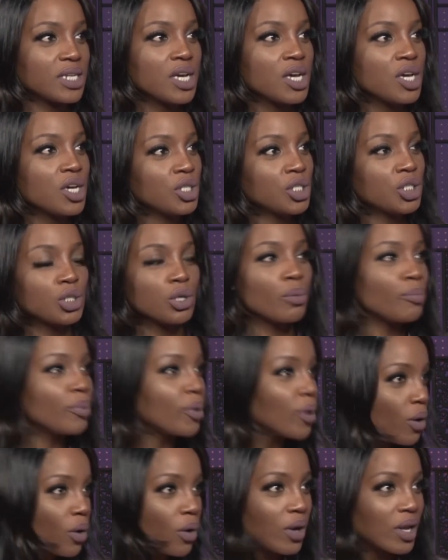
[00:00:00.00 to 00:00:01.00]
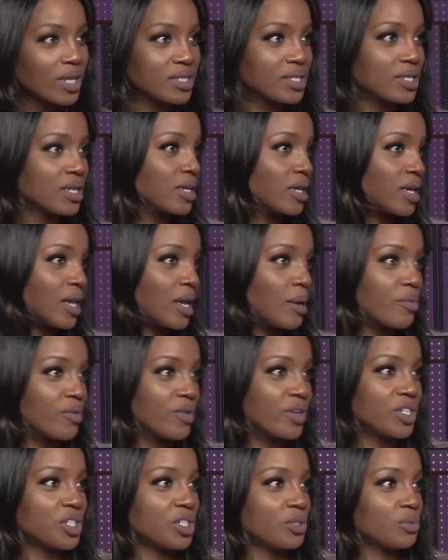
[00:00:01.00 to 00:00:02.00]
Mm-hmm. Sean Paul has done a
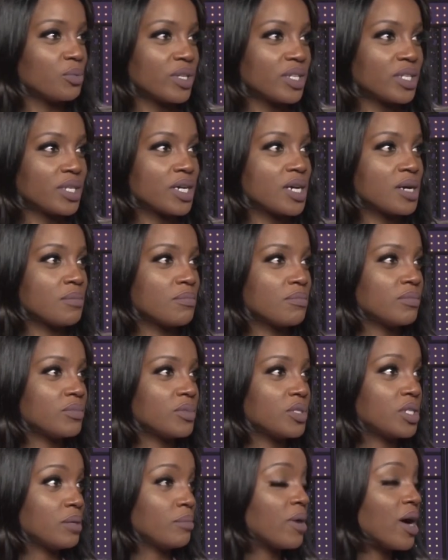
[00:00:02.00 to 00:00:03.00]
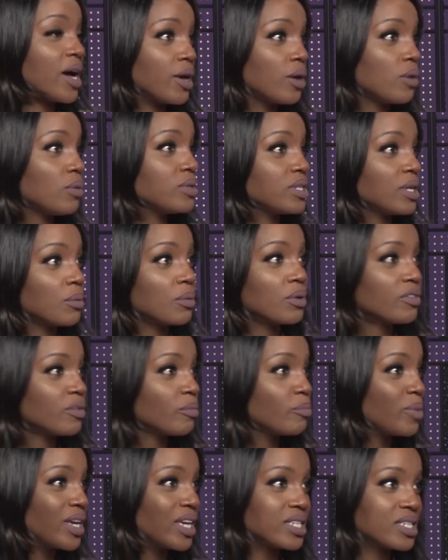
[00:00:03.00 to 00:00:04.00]
collaboration with Timaya, who's like one of
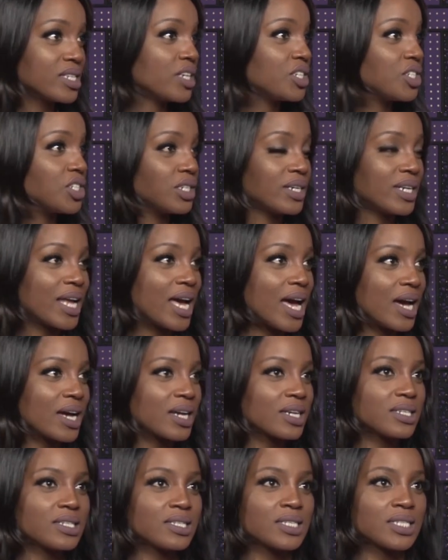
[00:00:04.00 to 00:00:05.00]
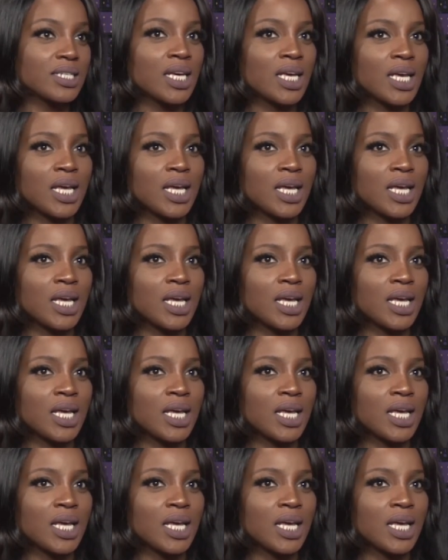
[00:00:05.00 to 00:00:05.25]
the biggest Nigerian acts.